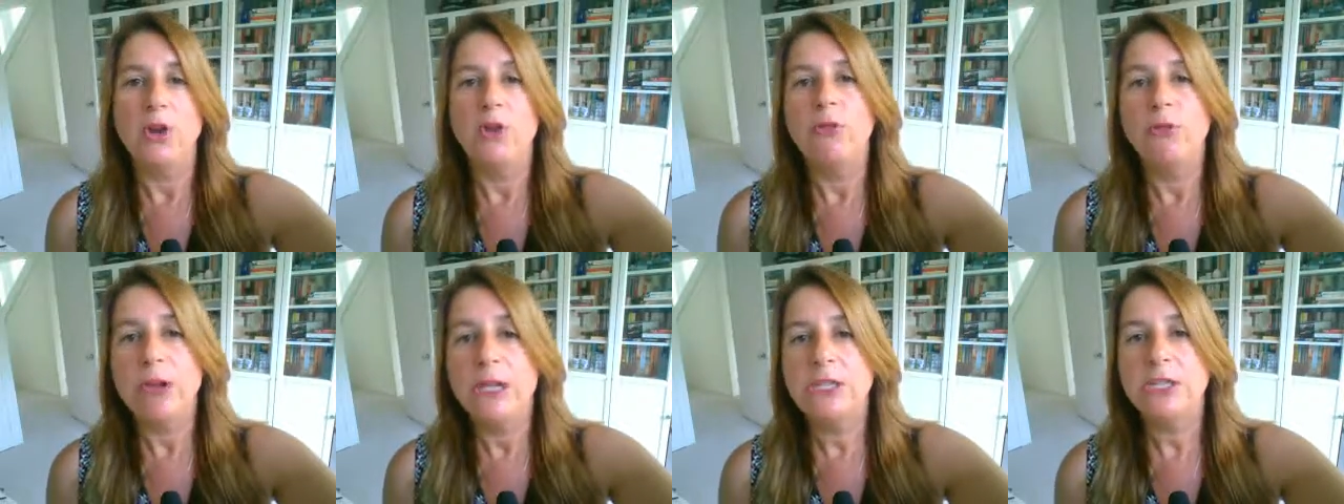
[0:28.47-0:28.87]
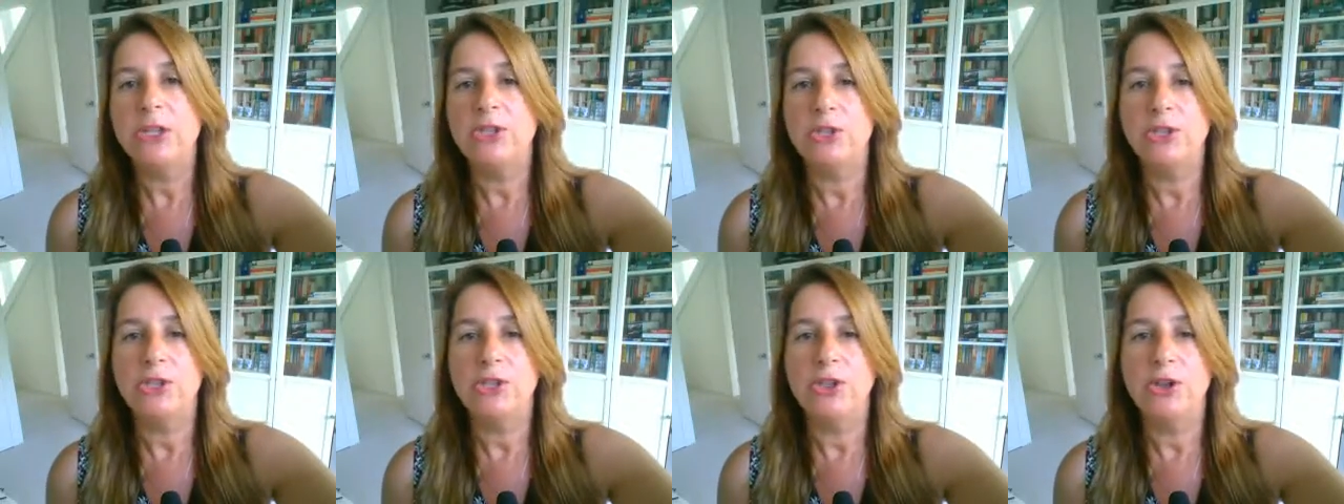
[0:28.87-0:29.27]

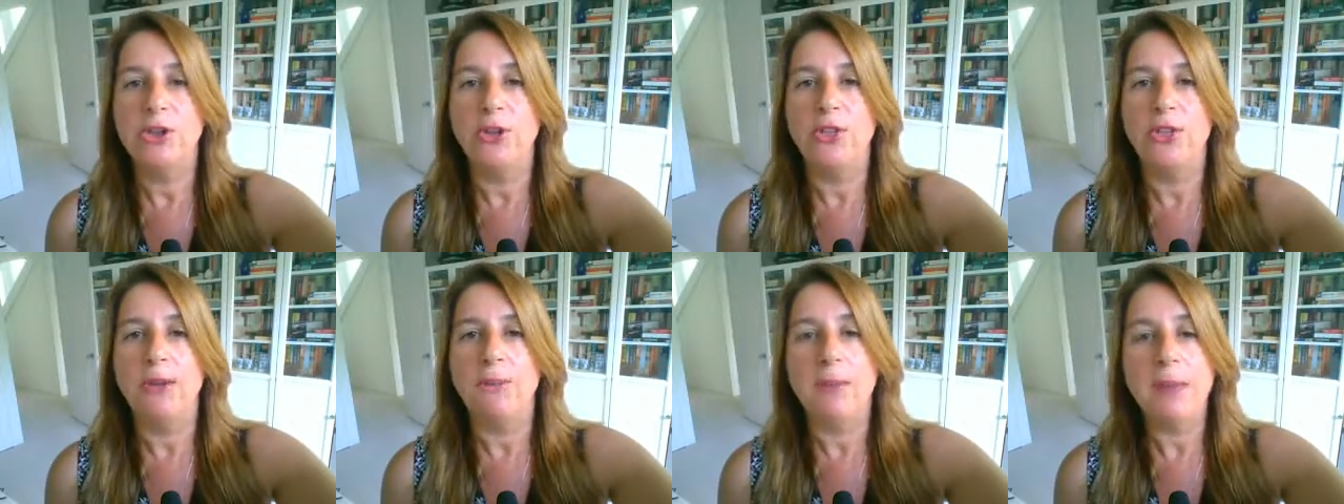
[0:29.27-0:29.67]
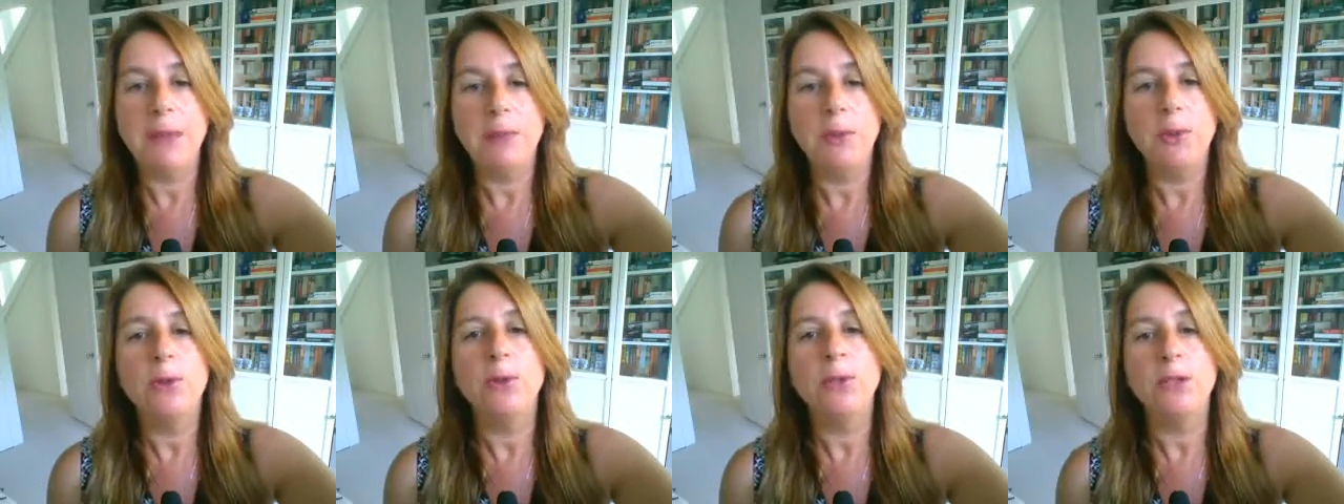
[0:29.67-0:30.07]
Research has shown that
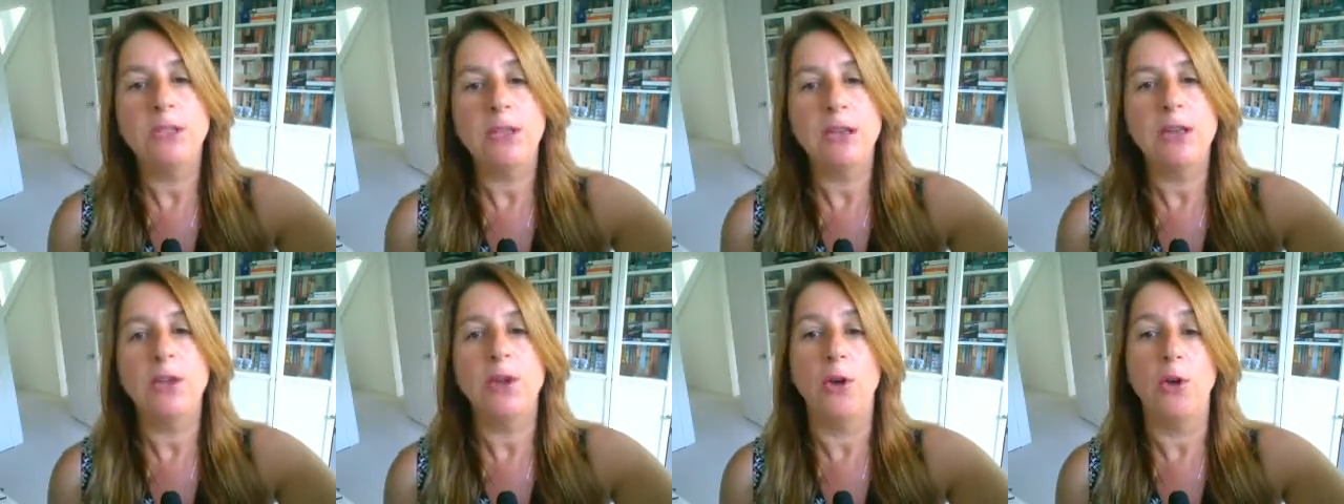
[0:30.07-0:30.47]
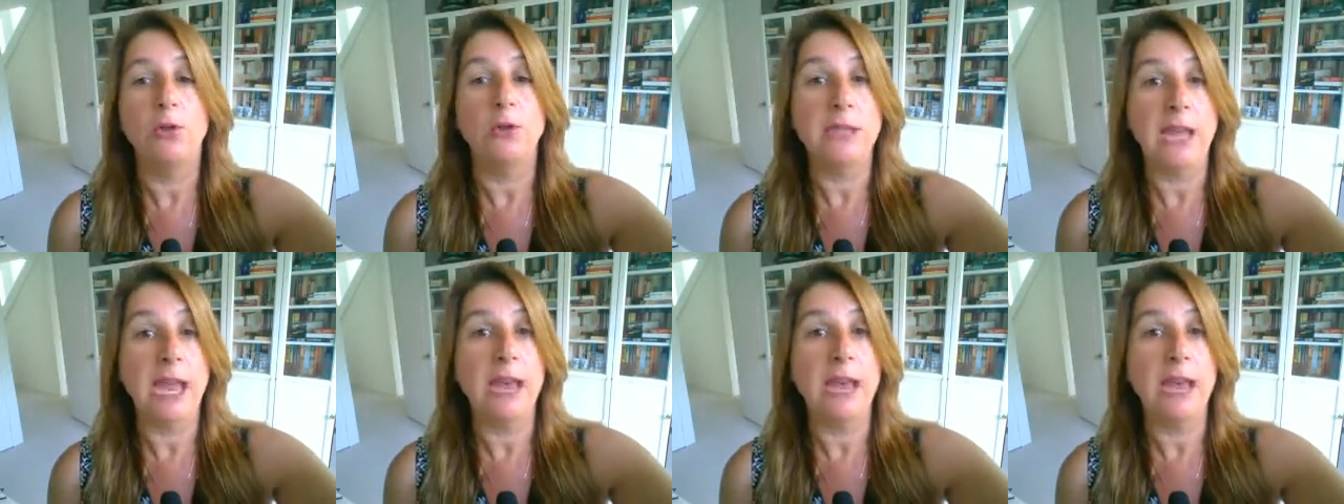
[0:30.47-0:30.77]
people who set goals